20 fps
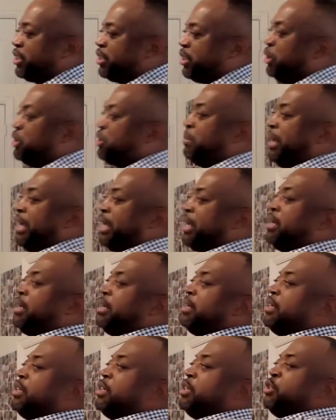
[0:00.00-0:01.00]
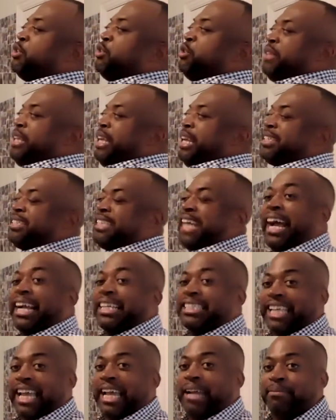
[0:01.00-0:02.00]
excuse me, do the
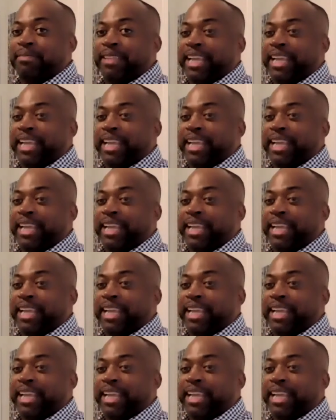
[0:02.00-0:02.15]
exact same